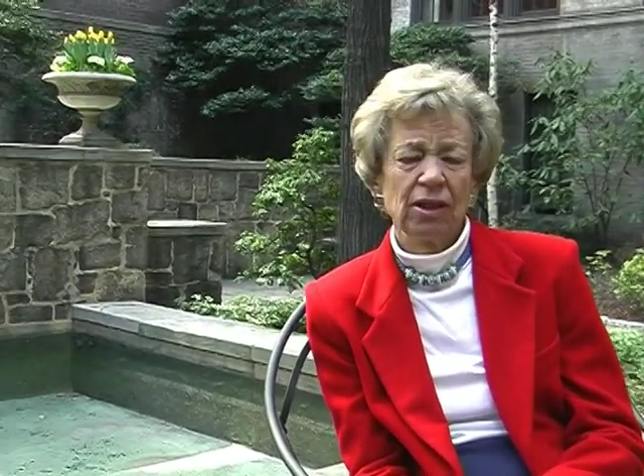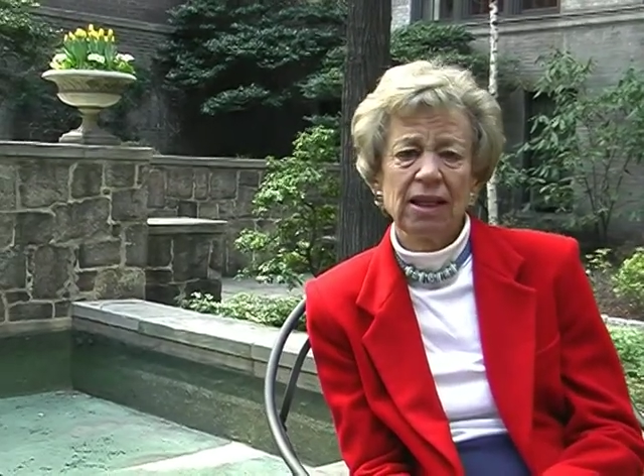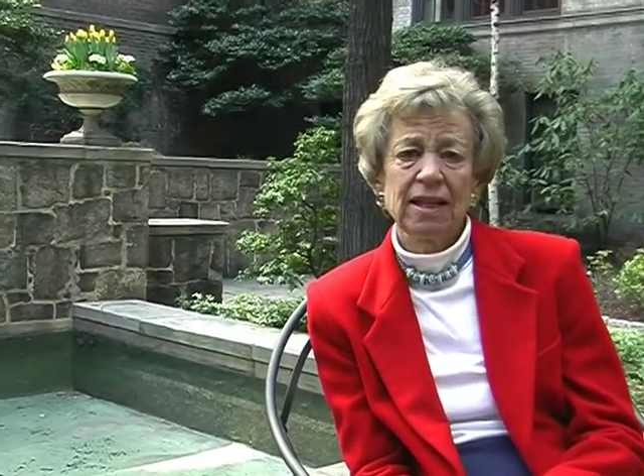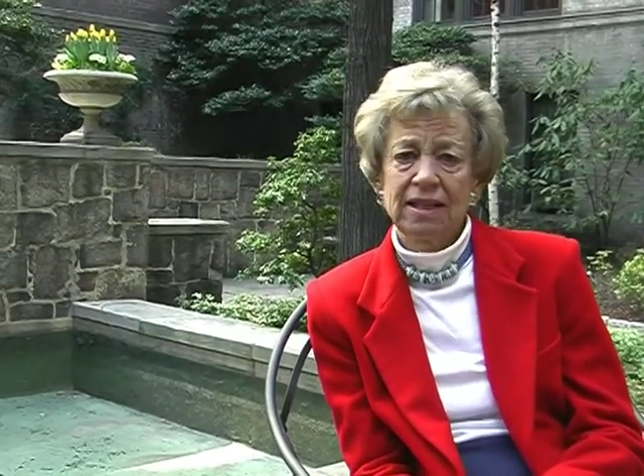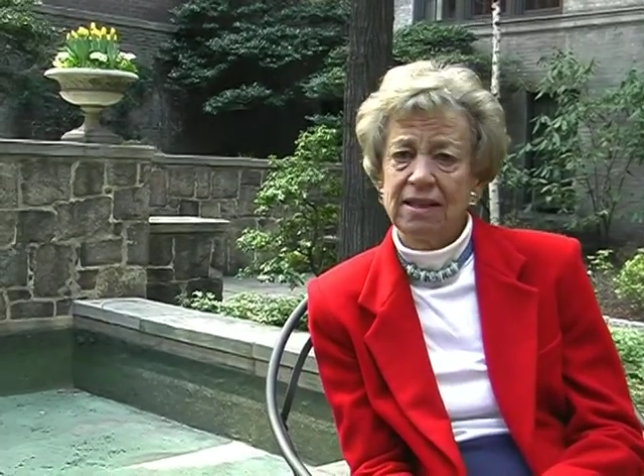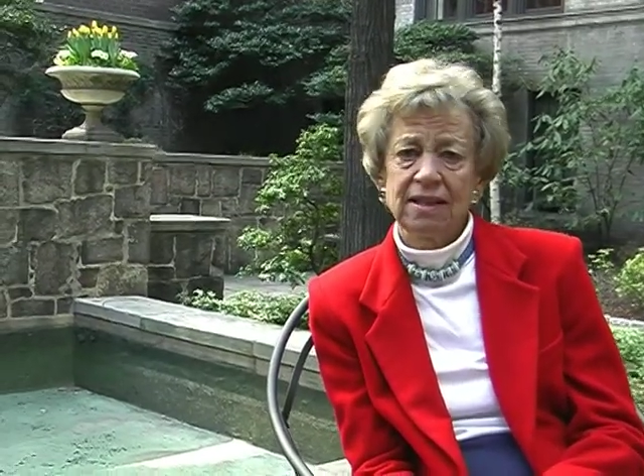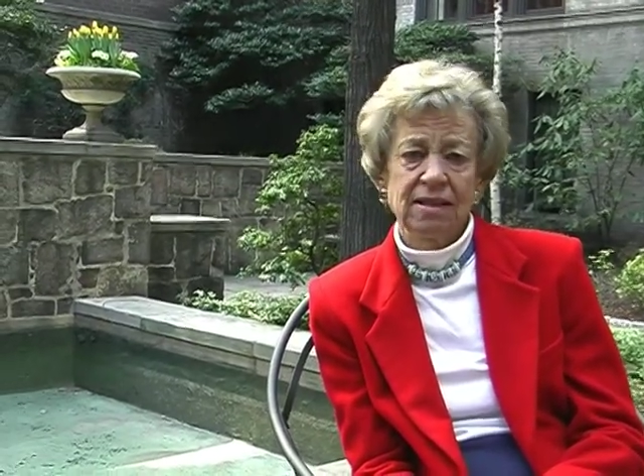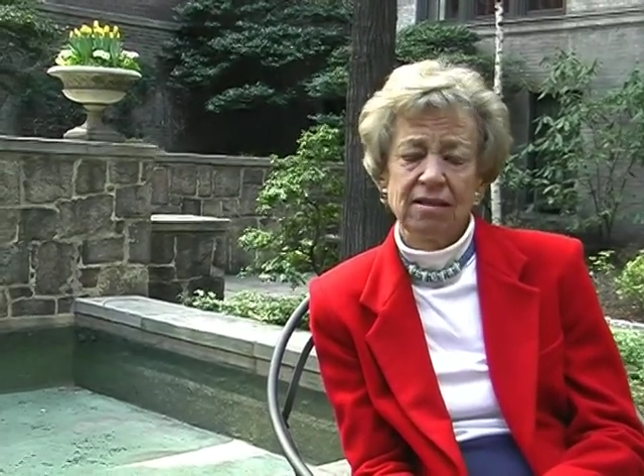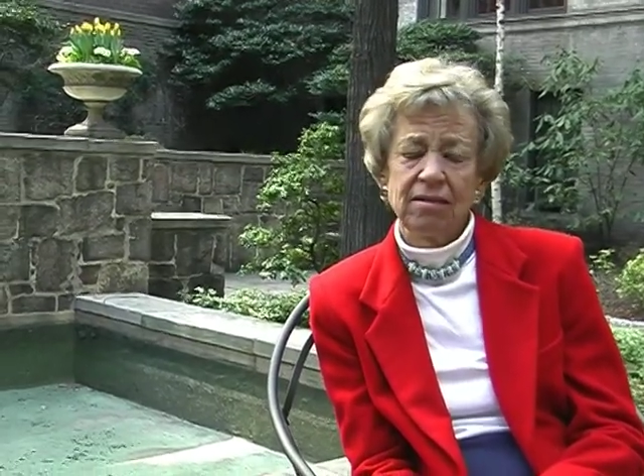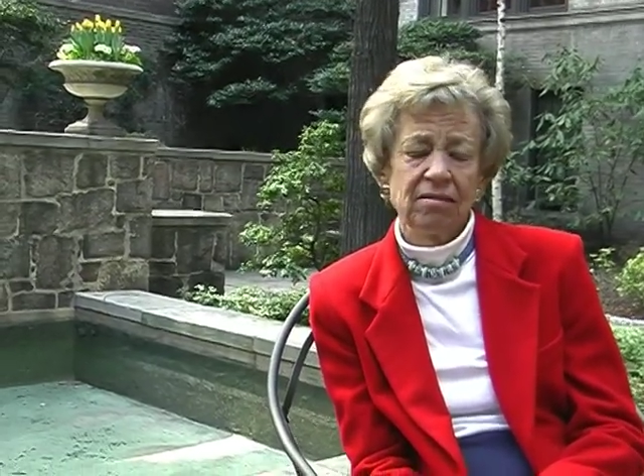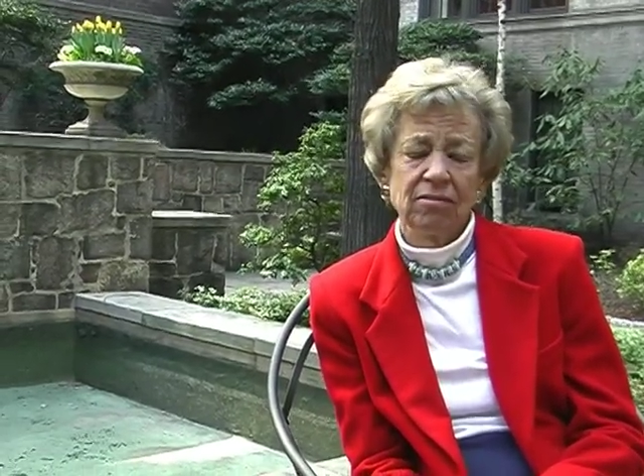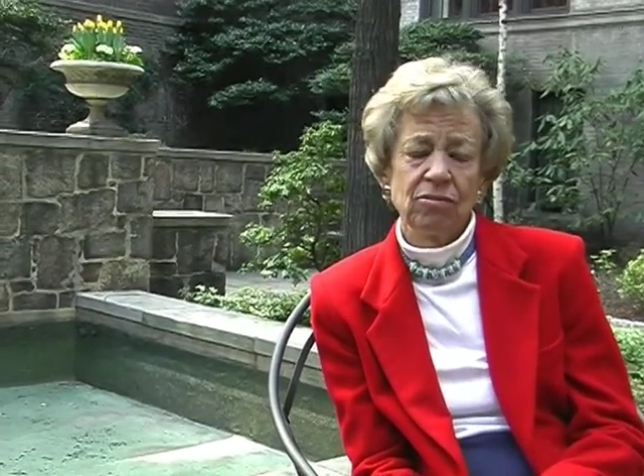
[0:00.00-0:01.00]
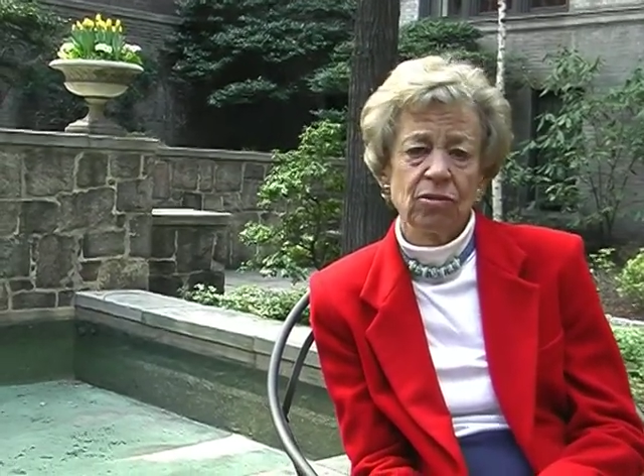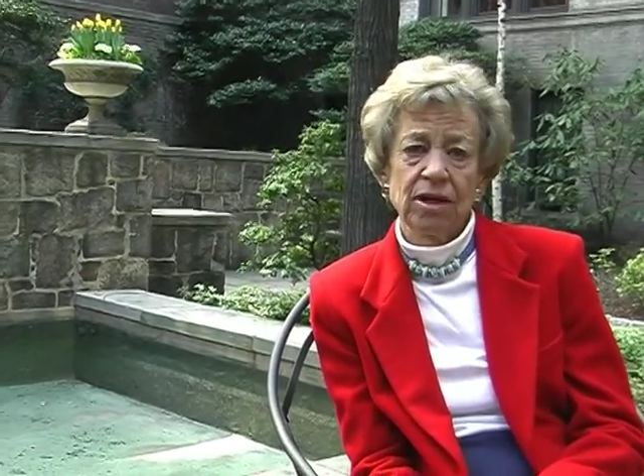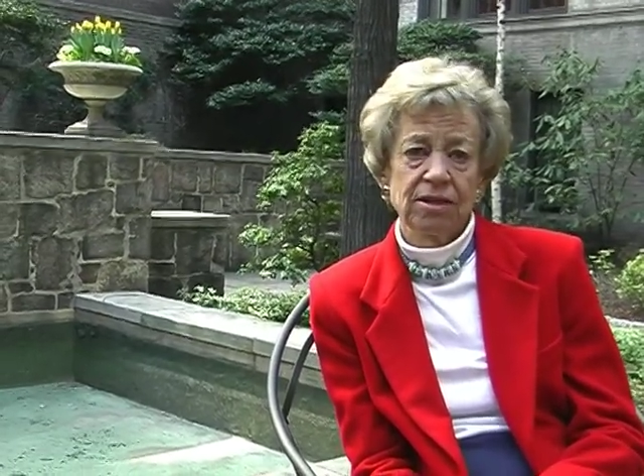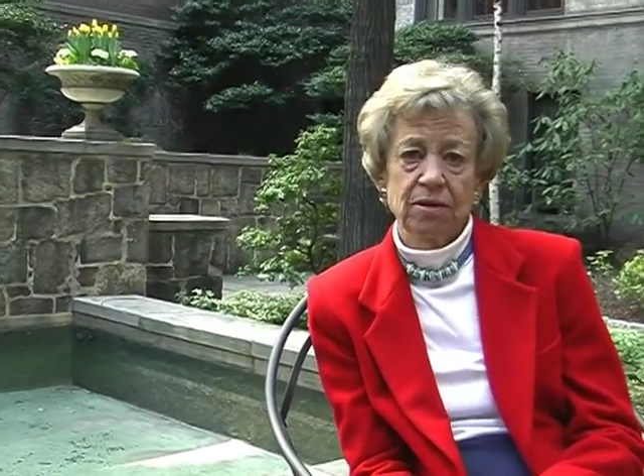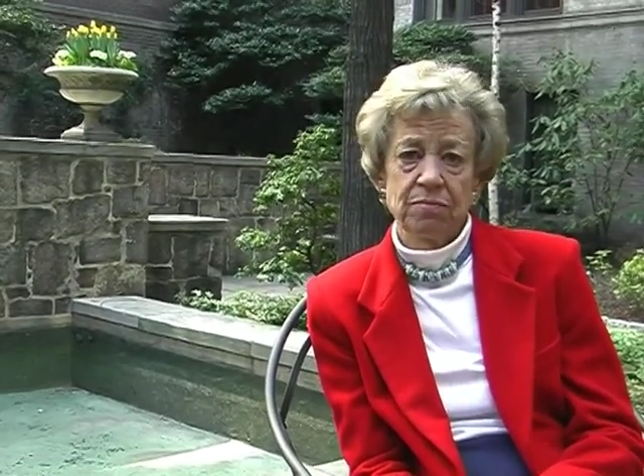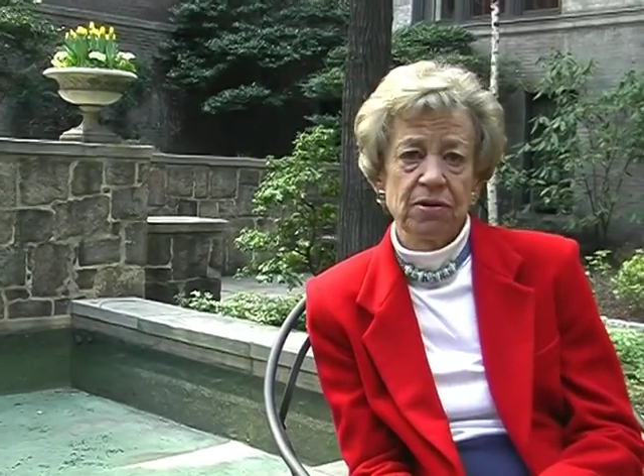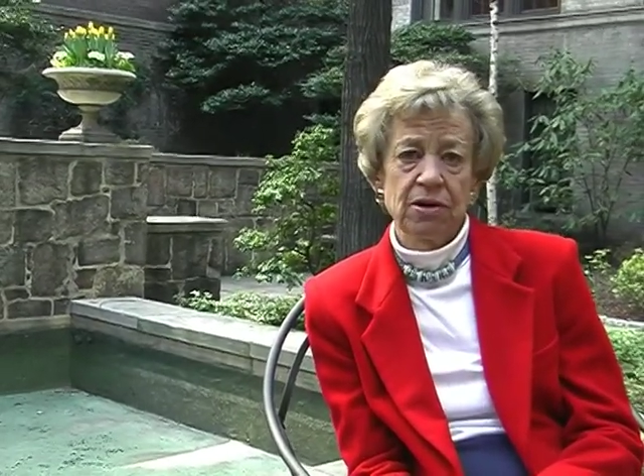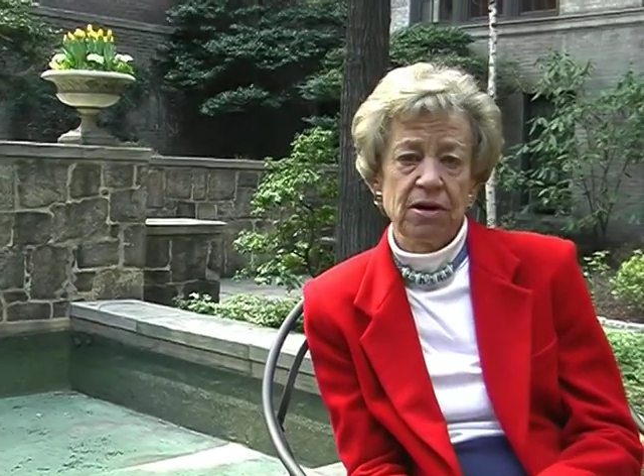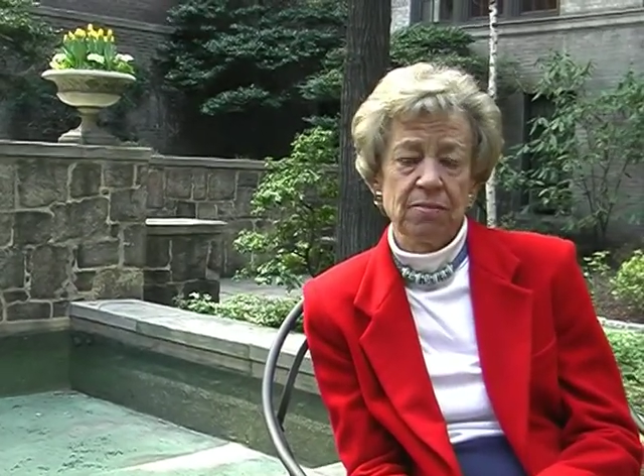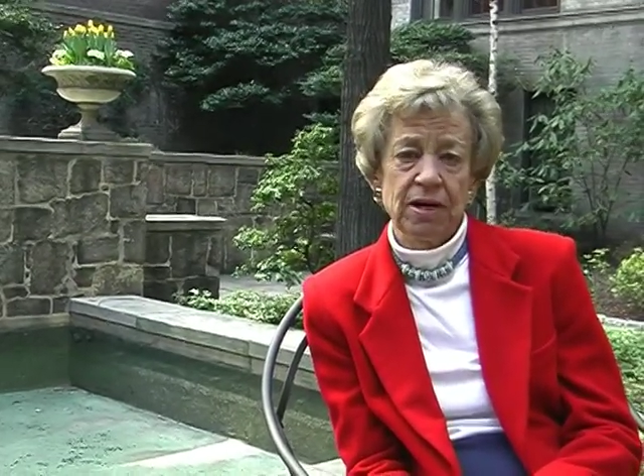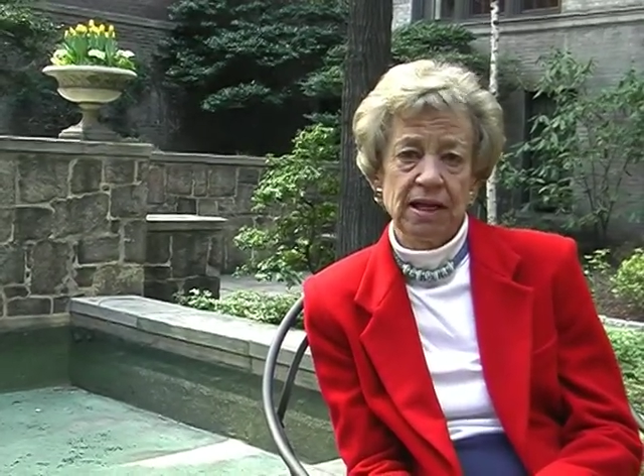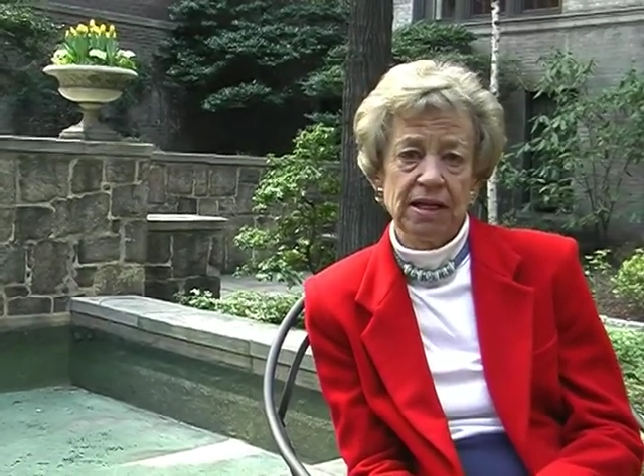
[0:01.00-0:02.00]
really wasn't part of my